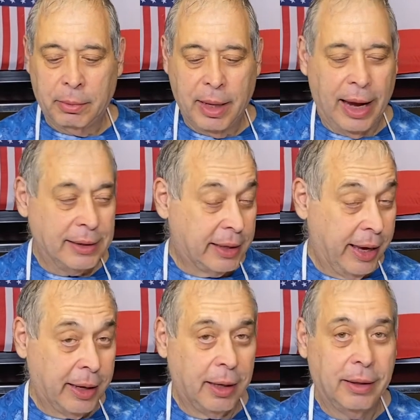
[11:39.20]
Nice
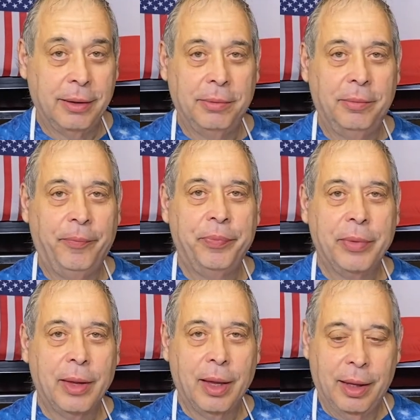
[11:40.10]
kick.
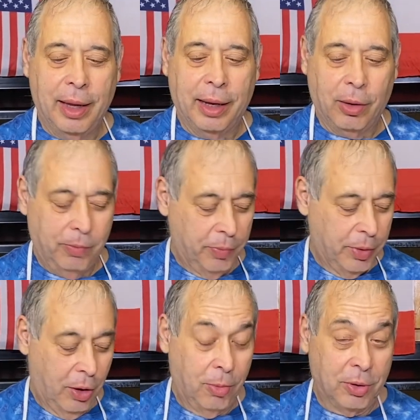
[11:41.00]
Like
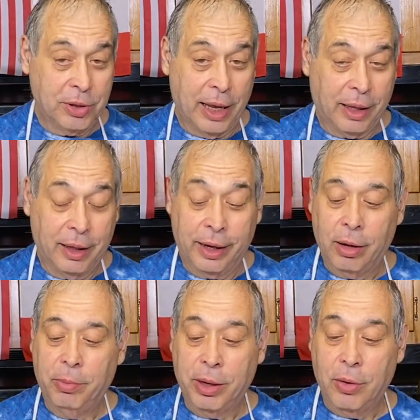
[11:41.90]
almost like a
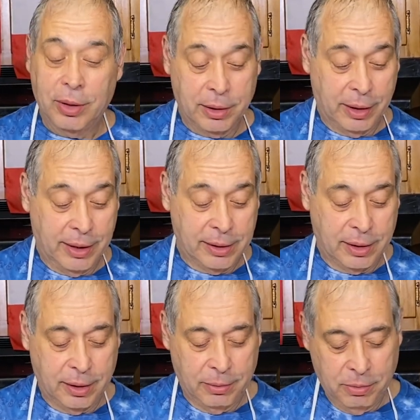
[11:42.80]
liquor because it
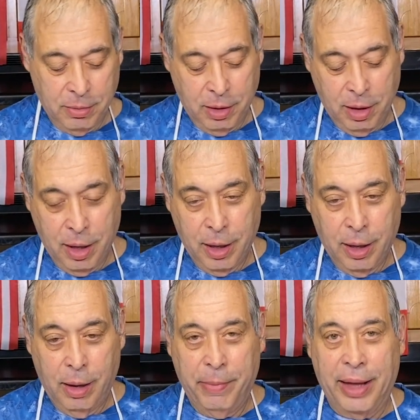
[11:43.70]
is
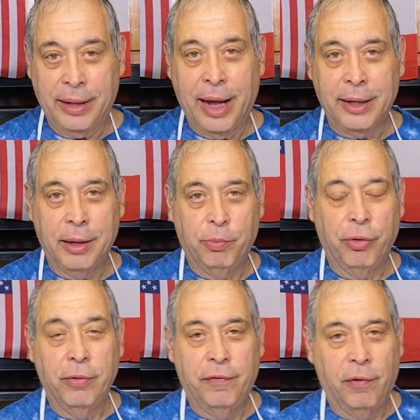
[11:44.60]
about 90
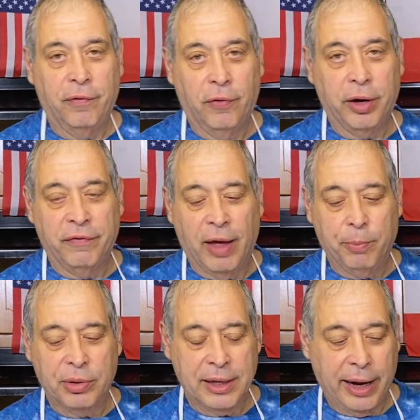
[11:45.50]
proof or
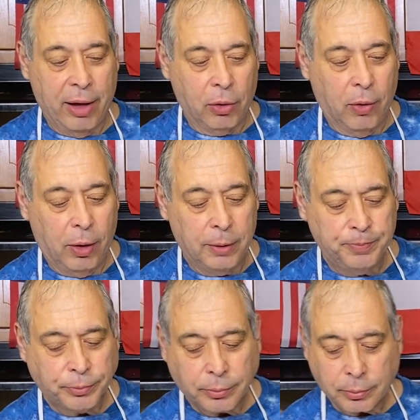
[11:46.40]
45% alcohol.
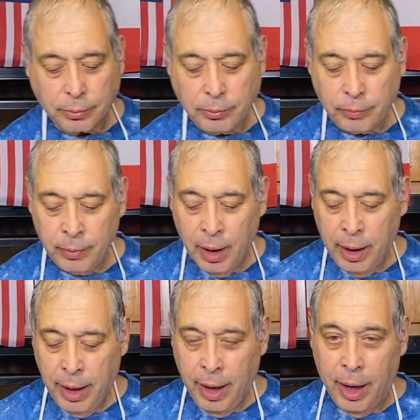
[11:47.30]

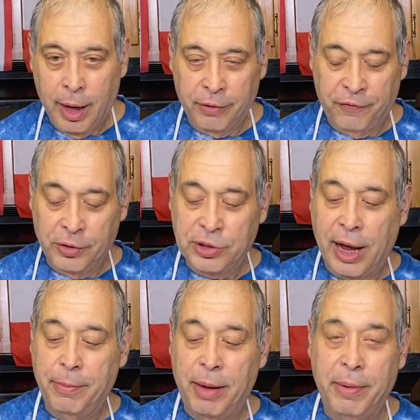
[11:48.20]
Uh, the first
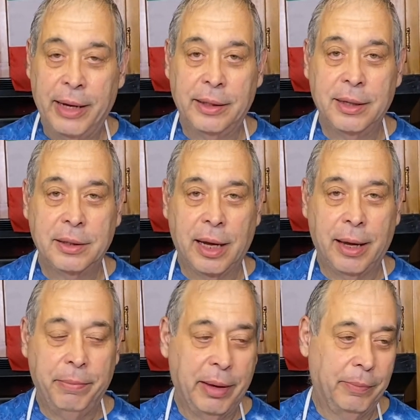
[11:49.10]
time I made this, I,
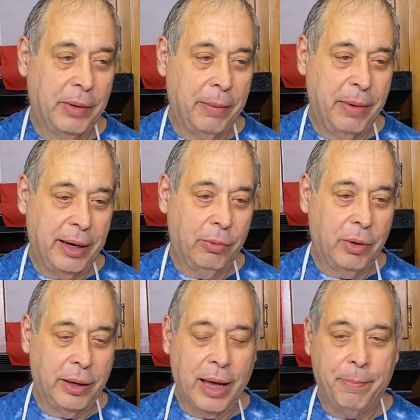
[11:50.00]
I made it
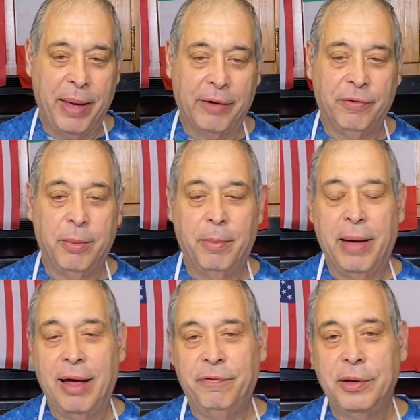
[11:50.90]
when I got back from
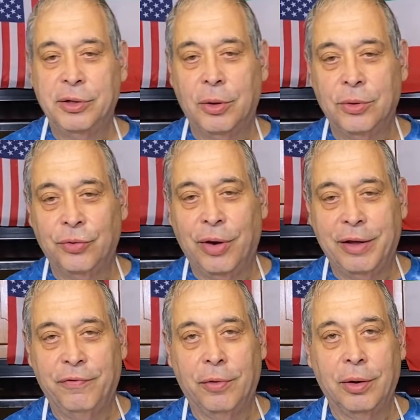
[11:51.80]
Amalfi, so it was
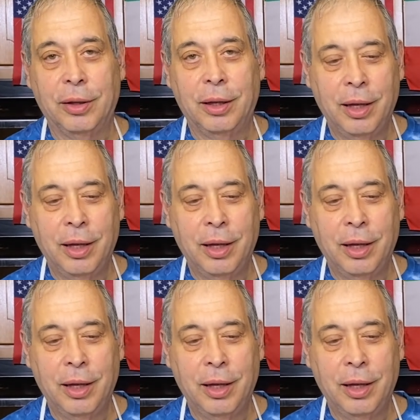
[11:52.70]
ready for a